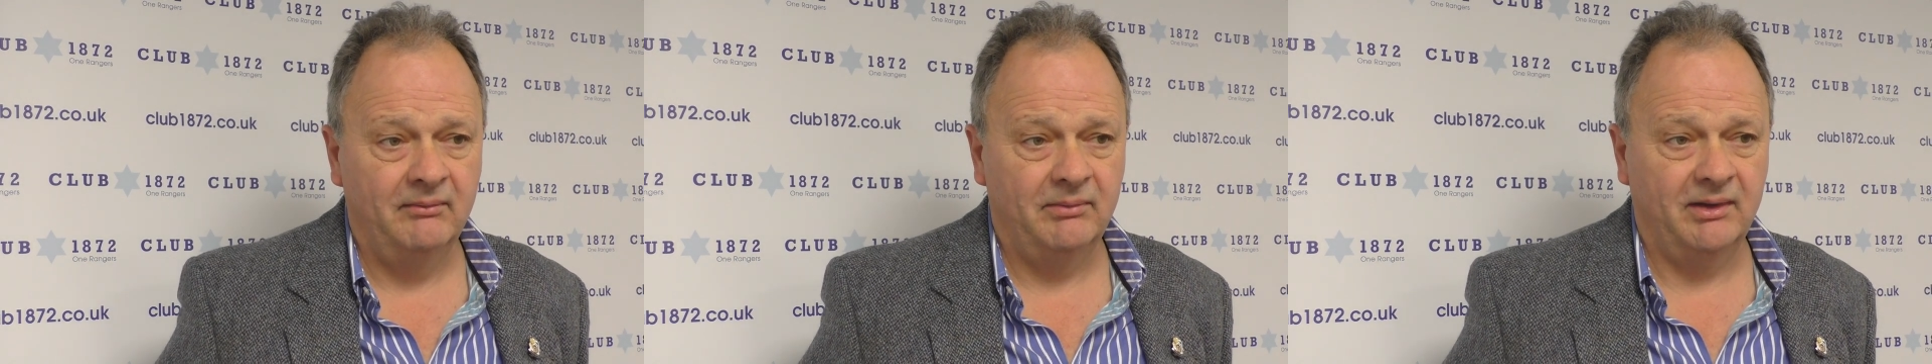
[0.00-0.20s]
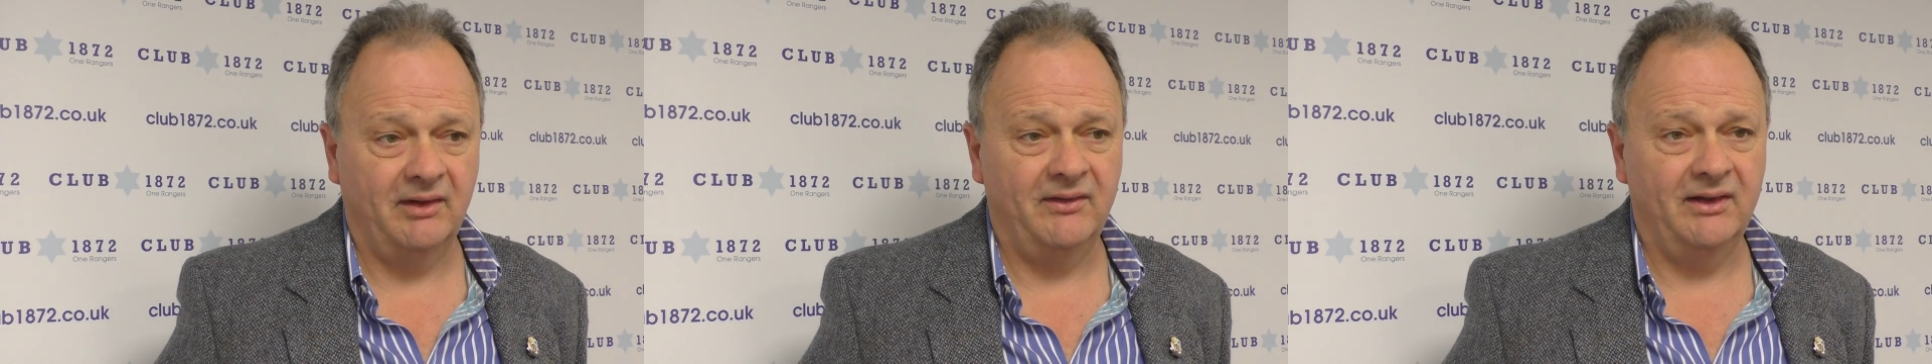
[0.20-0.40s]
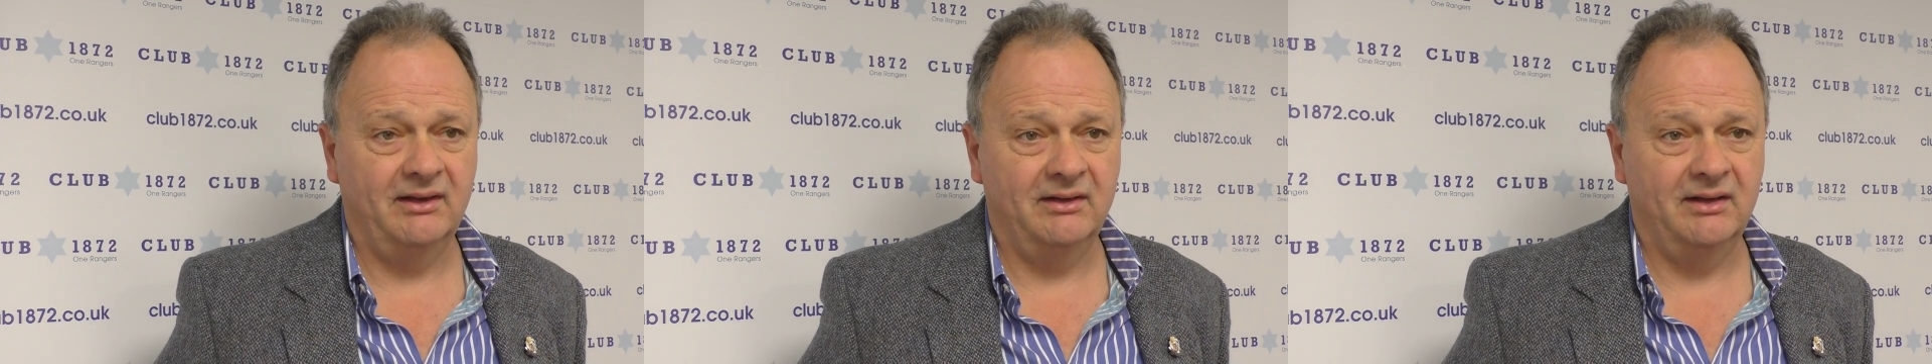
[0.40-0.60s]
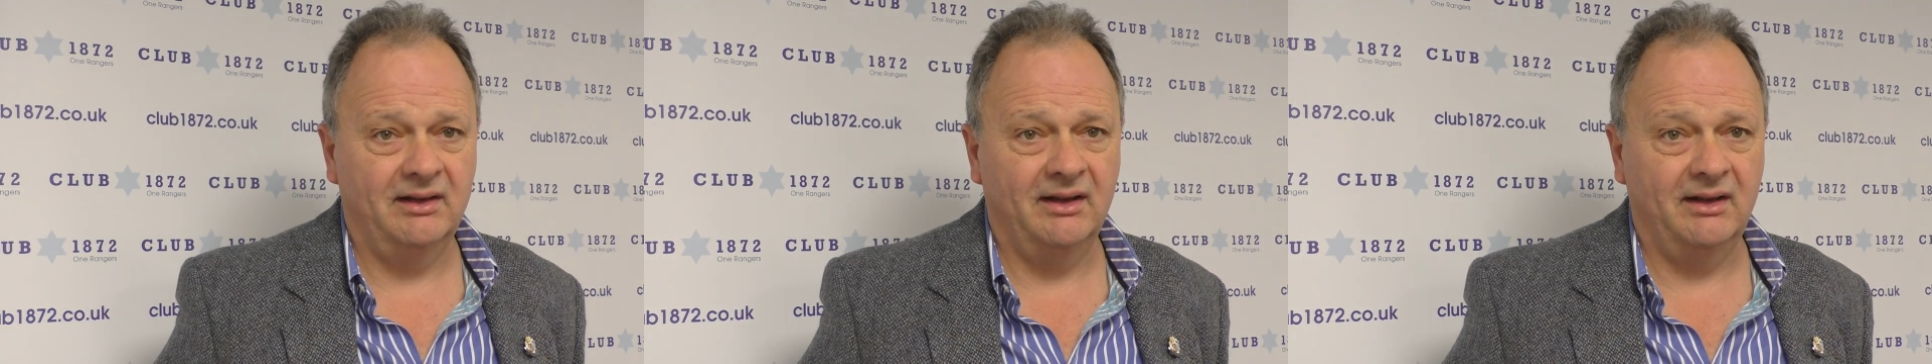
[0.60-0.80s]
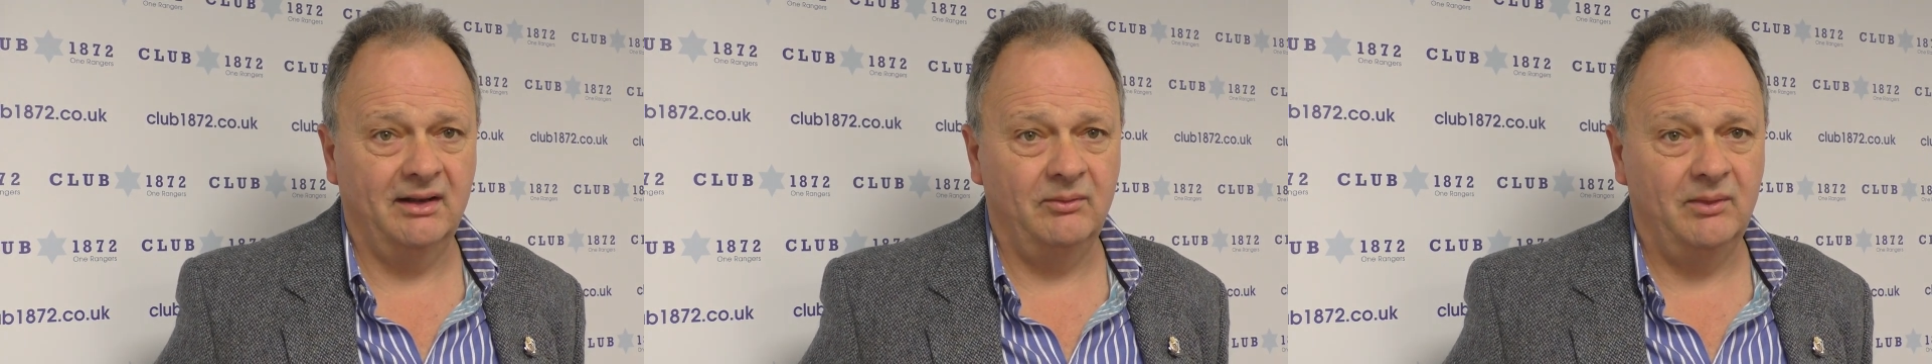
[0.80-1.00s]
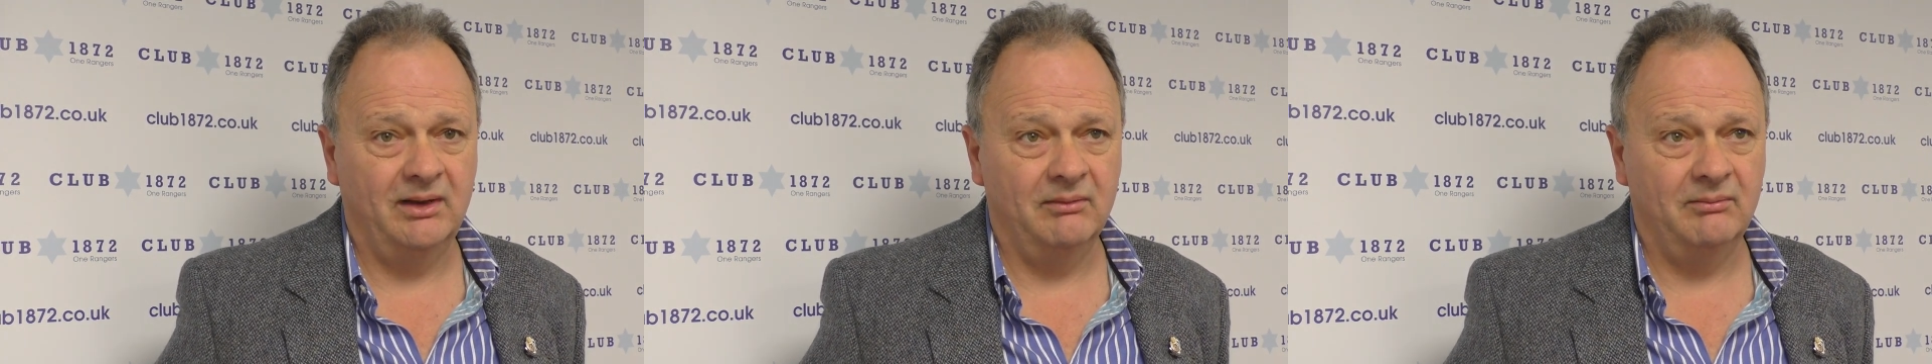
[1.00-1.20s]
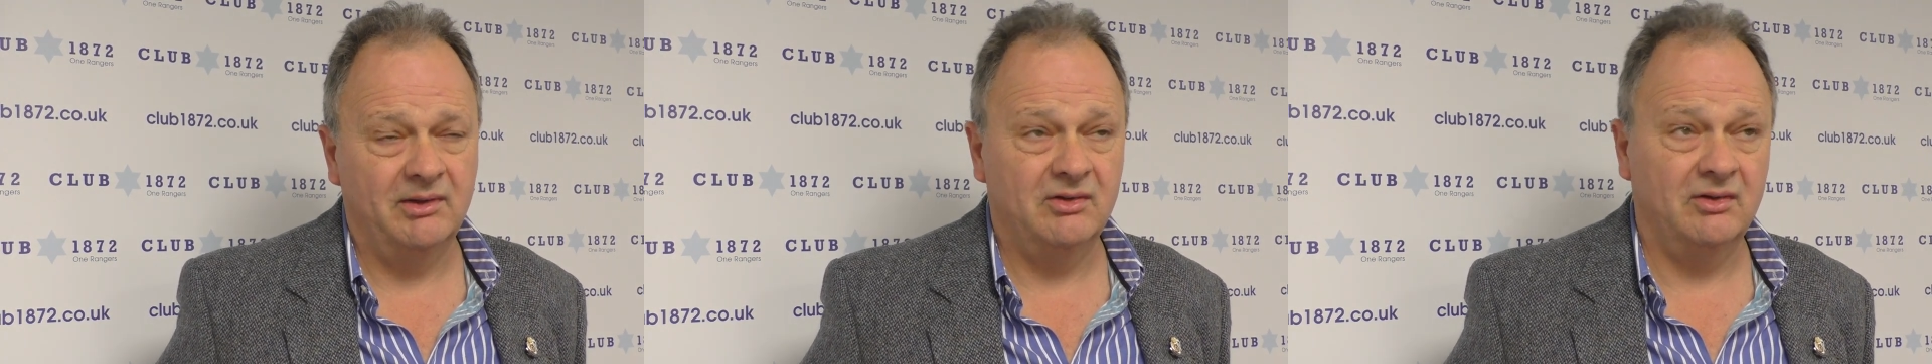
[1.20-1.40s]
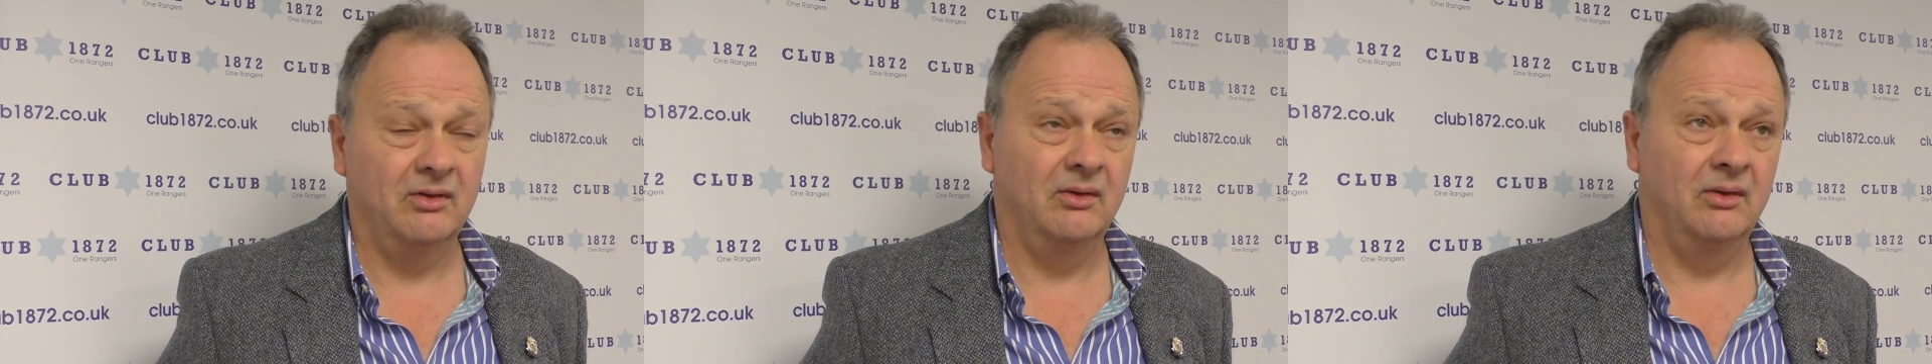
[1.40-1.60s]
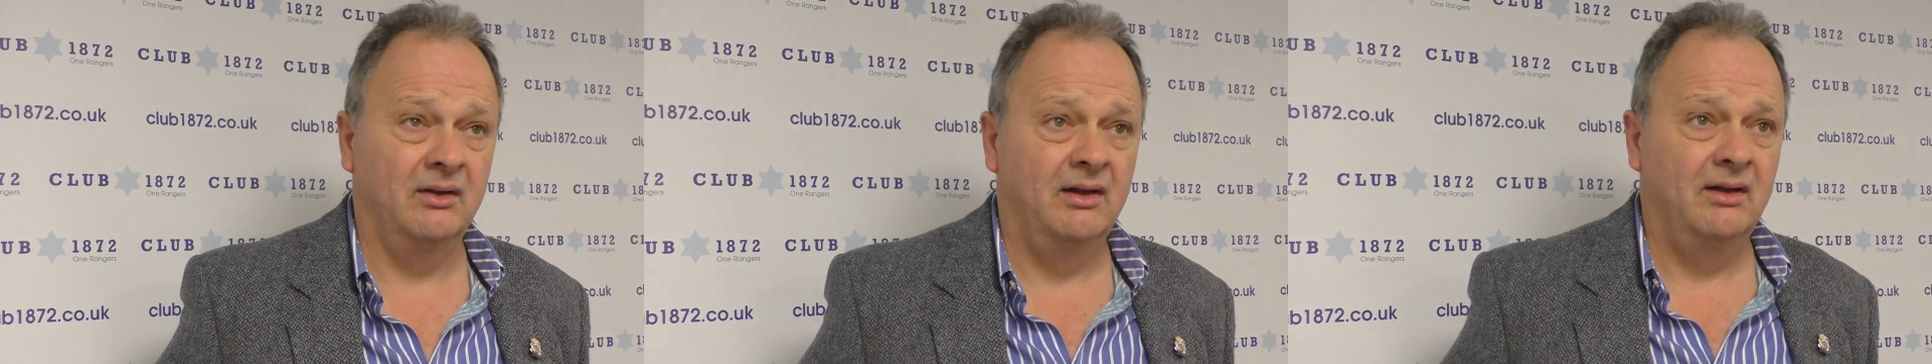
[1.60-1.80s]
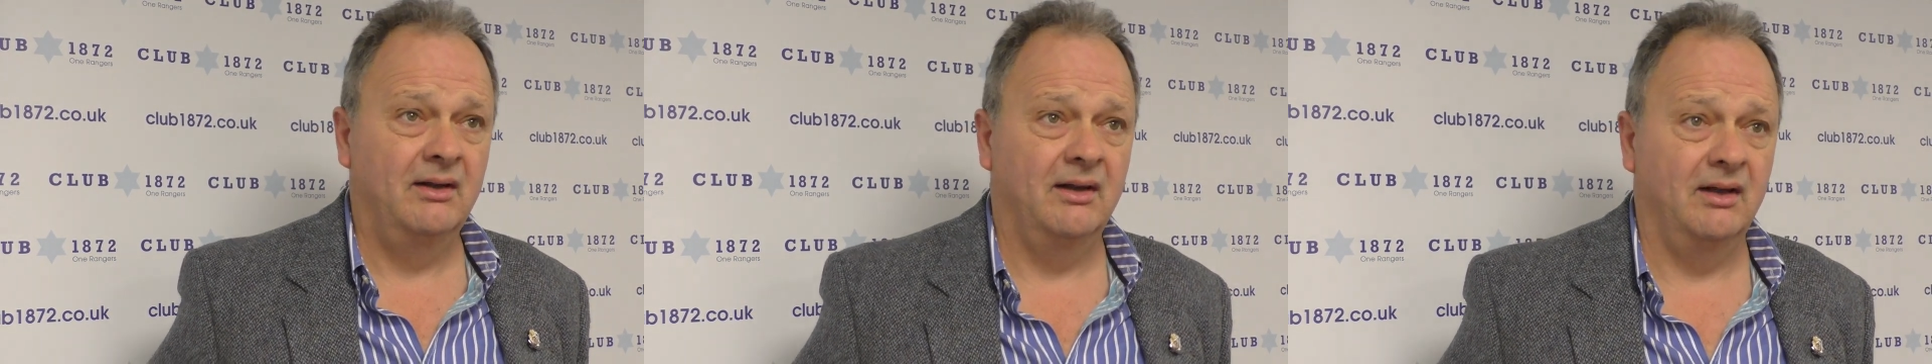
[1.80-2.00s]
But I think together we can be strong.